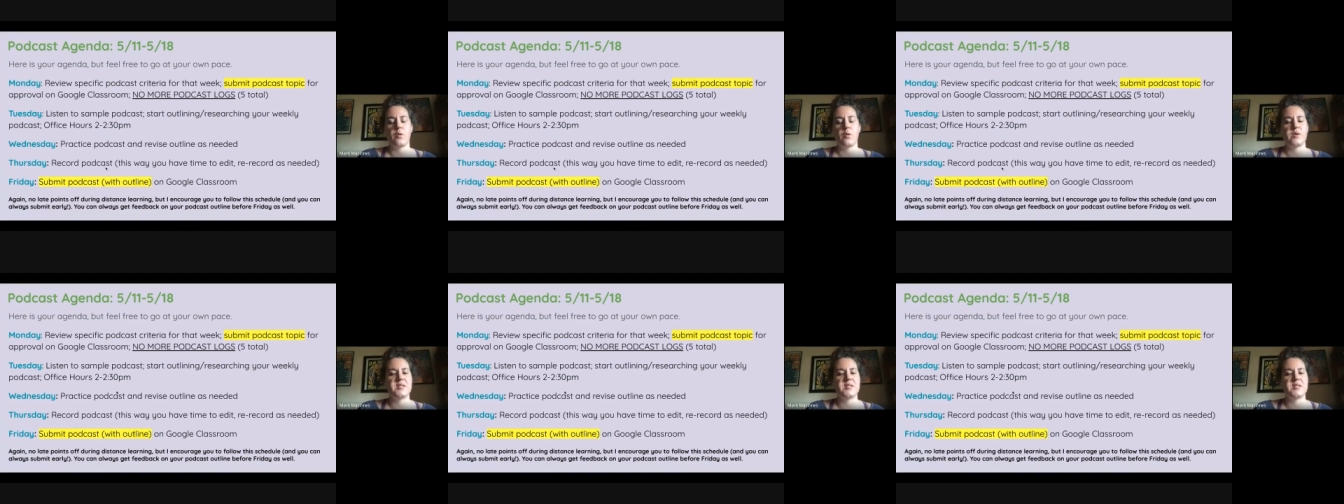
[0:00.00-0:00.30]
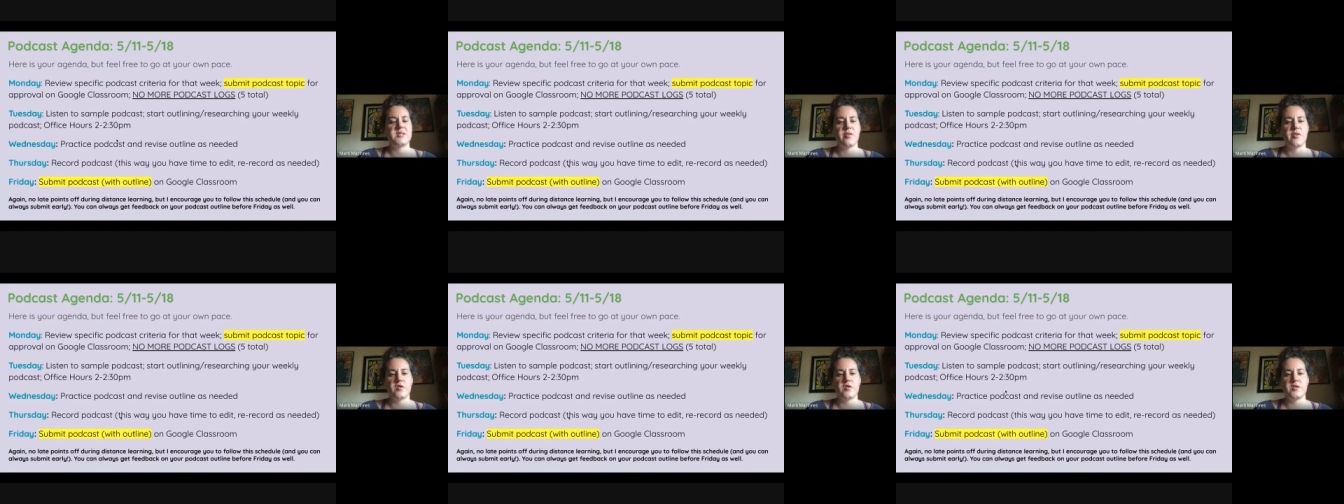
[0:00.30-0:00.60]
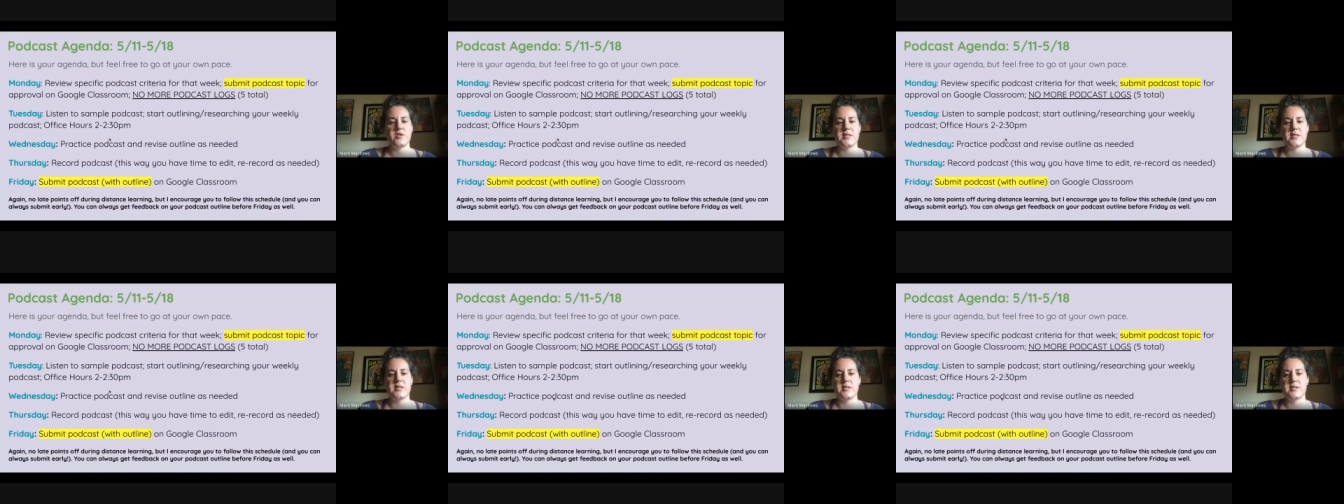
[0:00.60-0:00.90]
Wednesday and
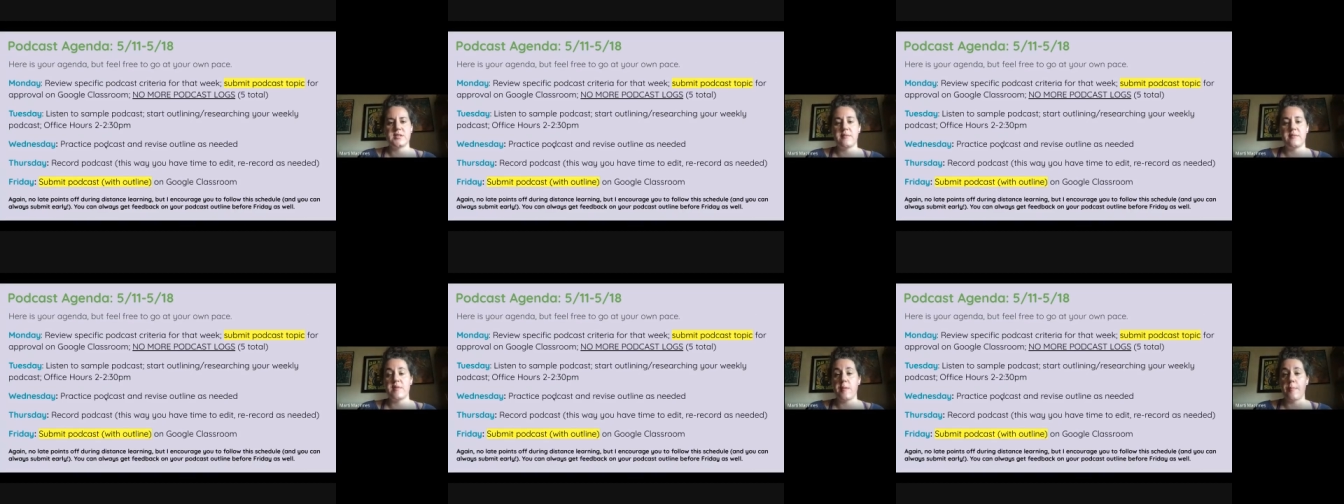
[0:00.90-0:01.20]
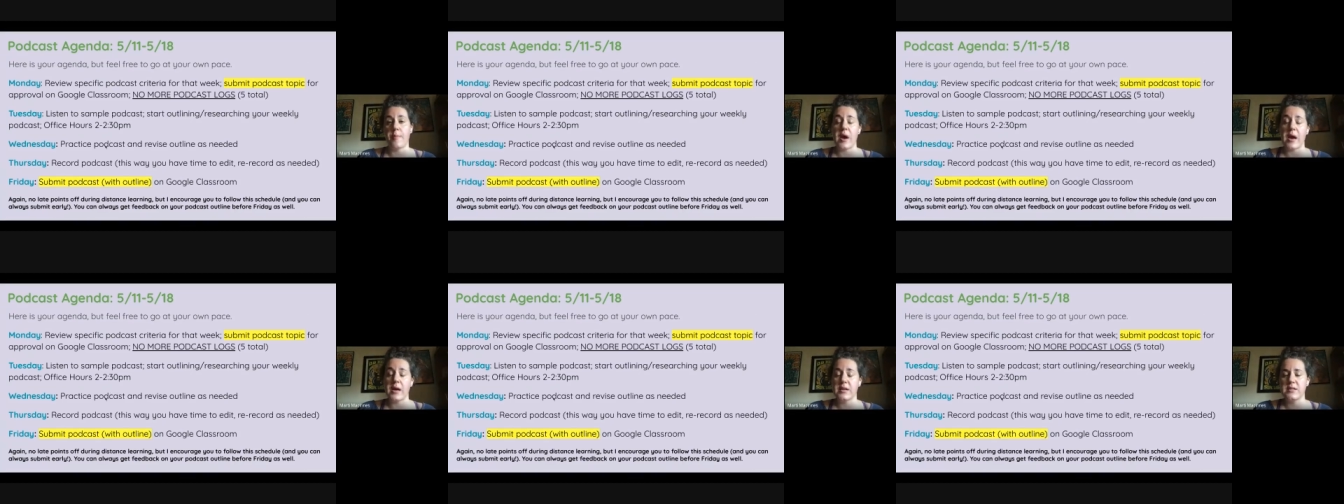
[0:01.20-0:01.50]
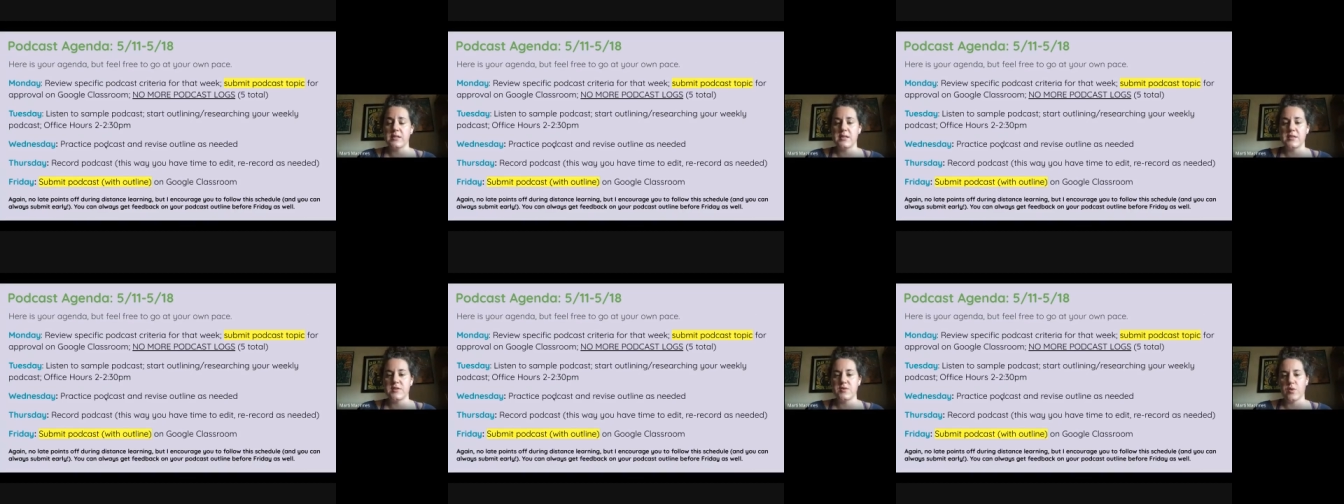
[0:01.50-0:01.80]
Thursday is a good time to
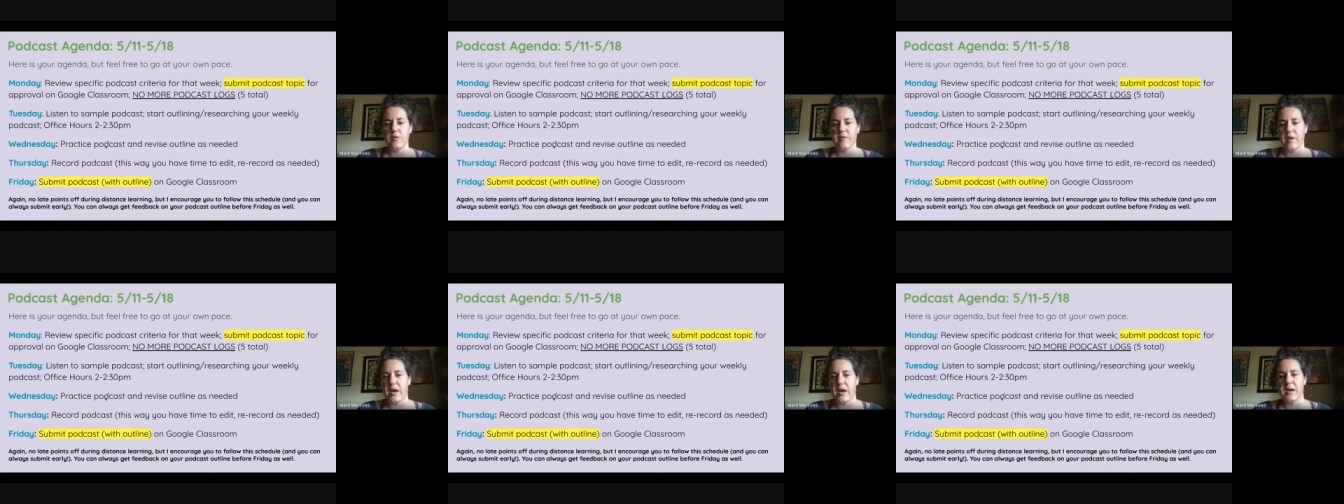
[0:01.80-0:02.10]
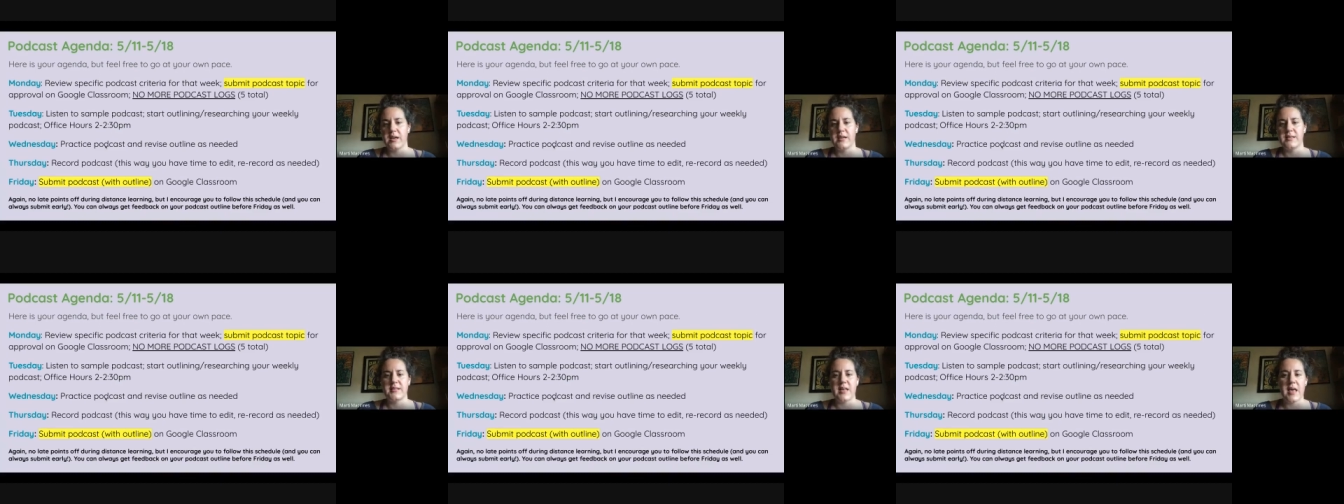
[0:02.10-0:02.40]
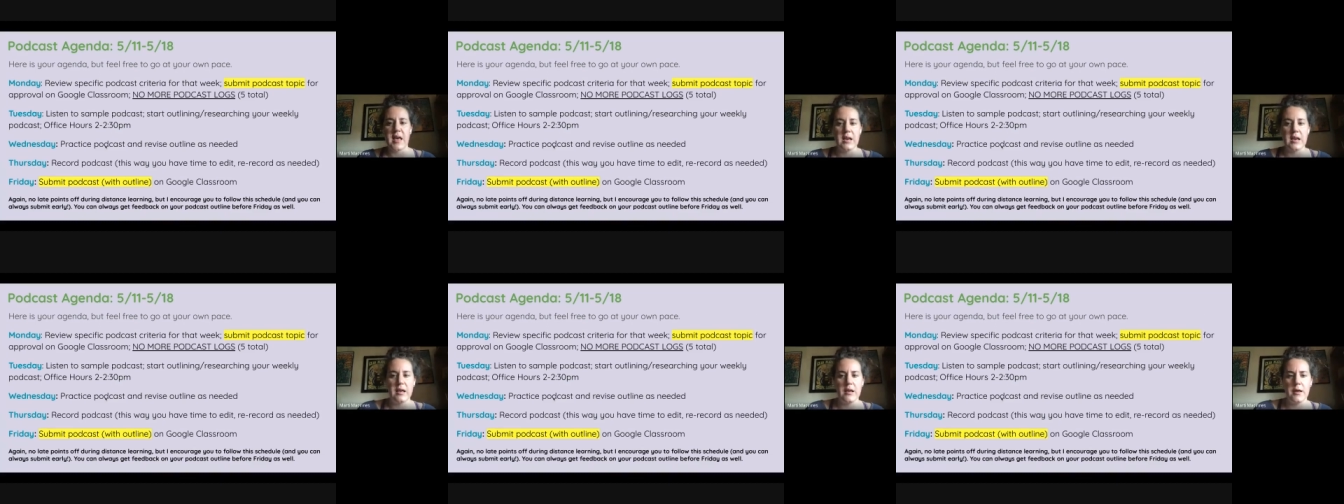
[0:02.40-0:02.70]
practice, revise,
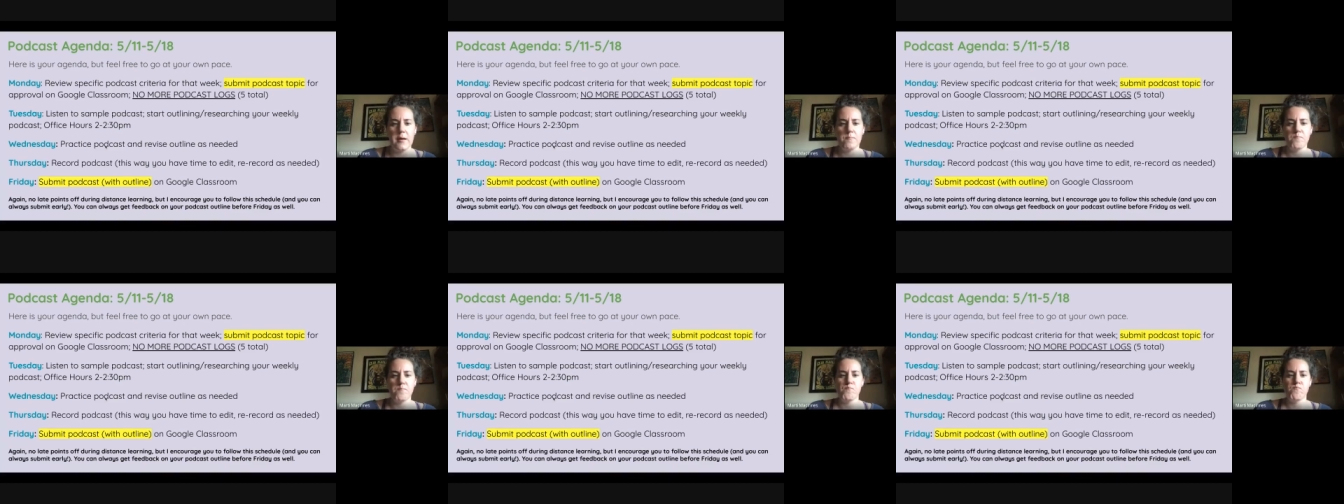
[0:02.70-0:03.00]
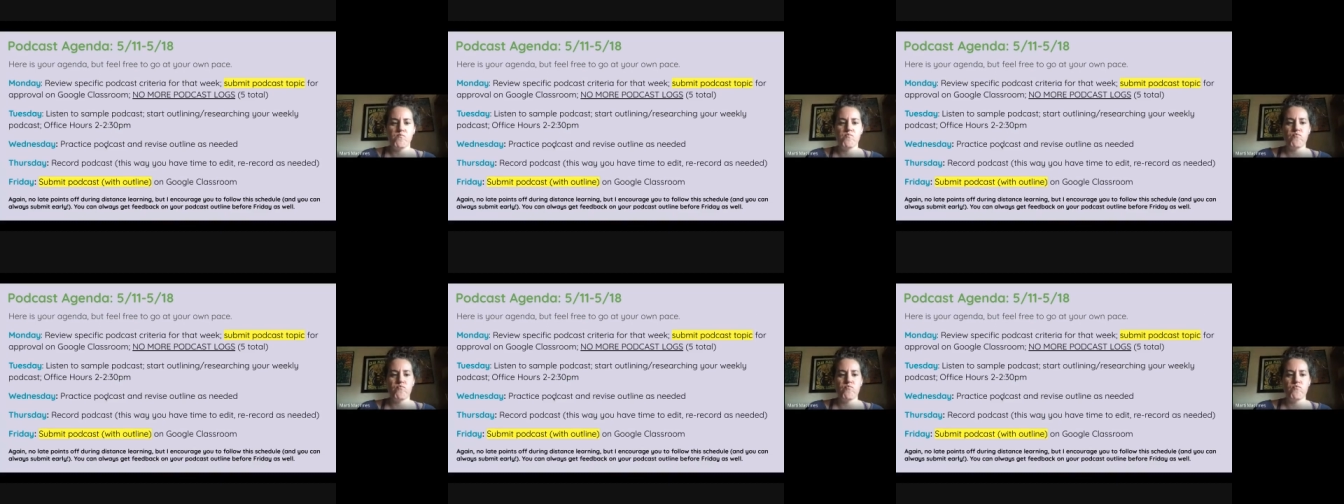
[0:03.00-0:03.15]
edit,